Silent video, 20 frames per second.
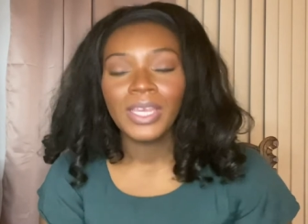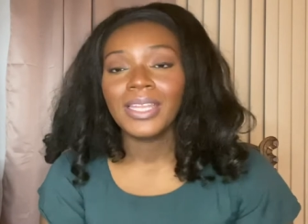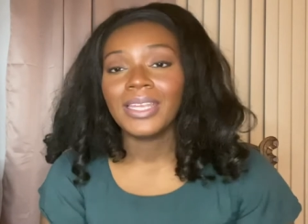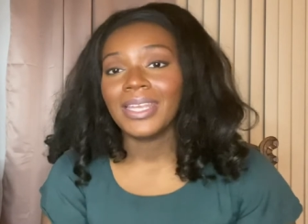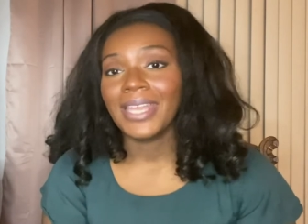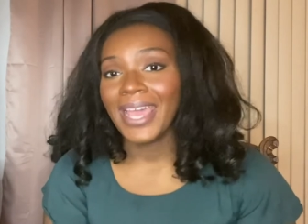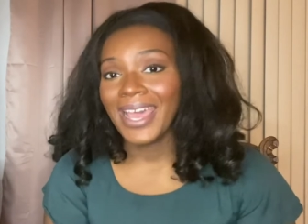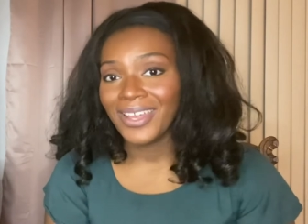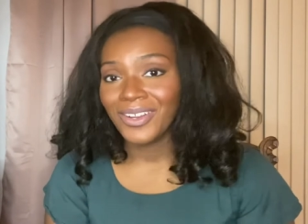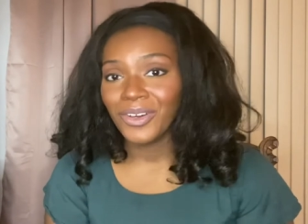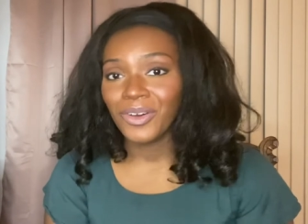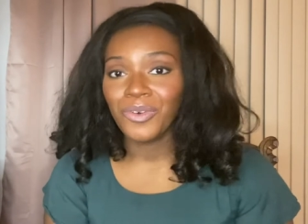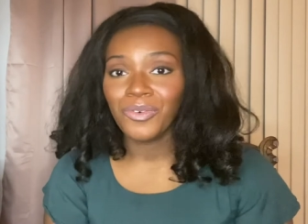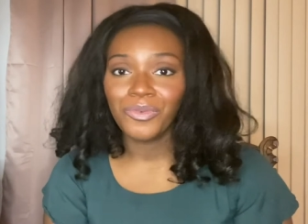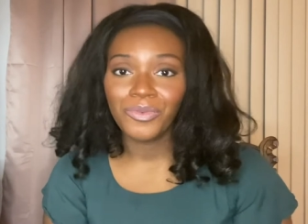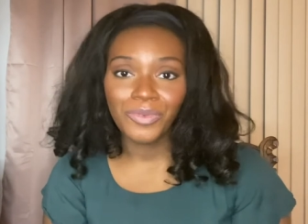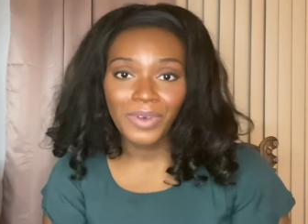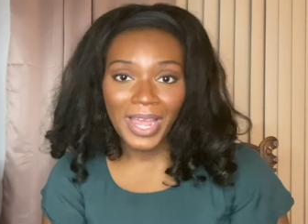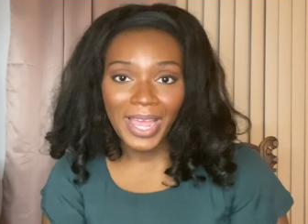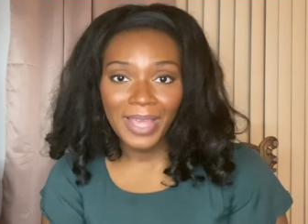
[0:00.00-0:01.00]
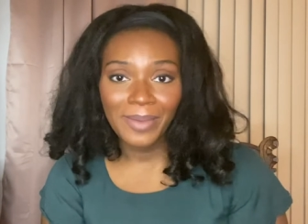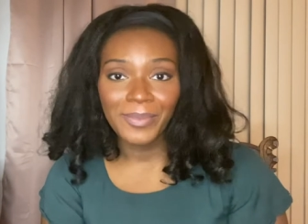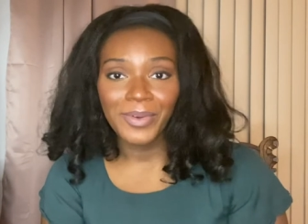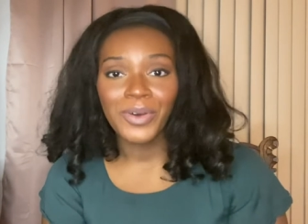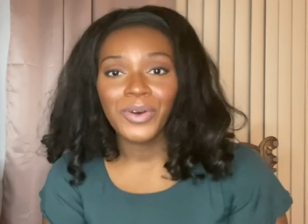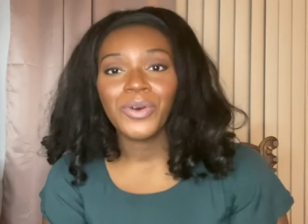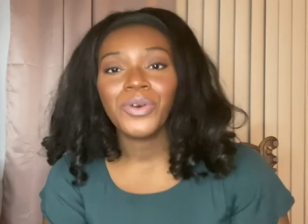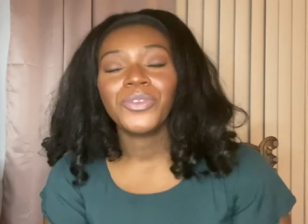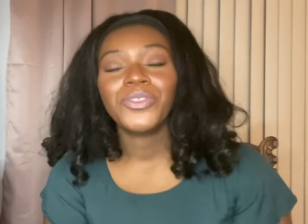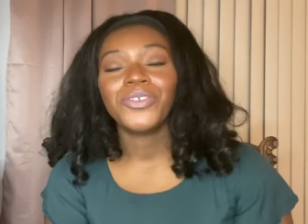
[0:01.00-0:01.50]

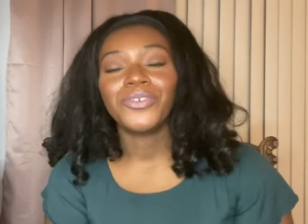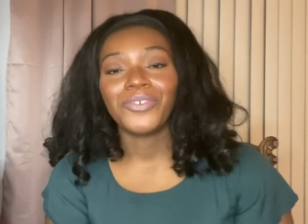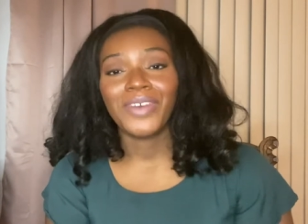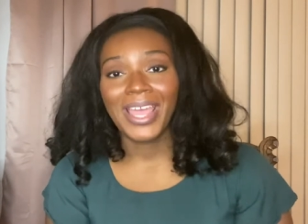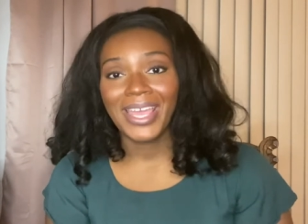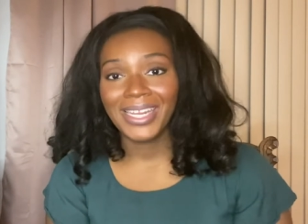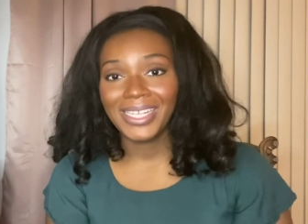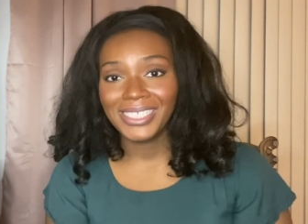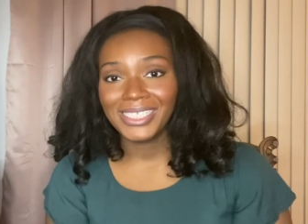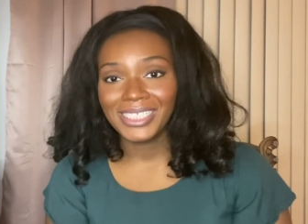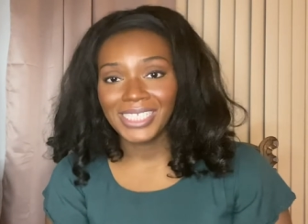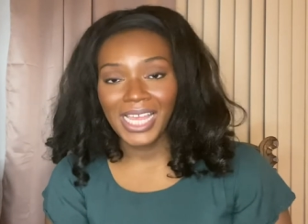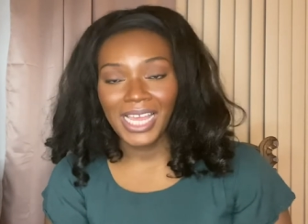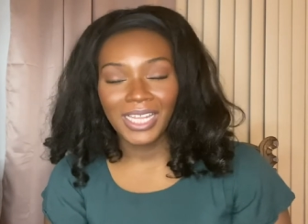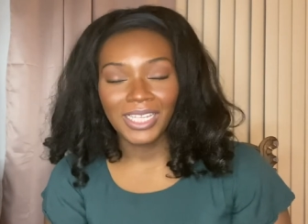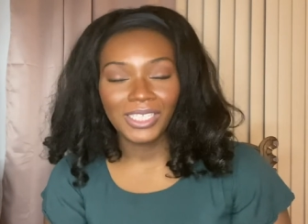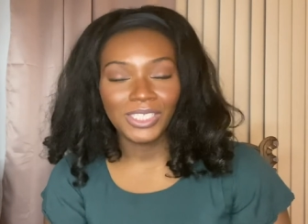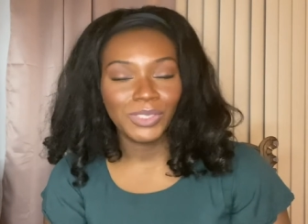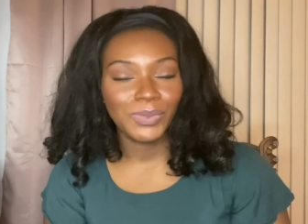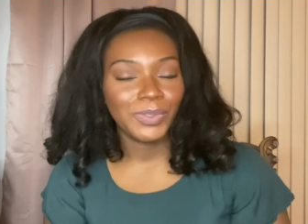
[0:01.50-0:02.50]
NaNoWriMo, the writing challenge,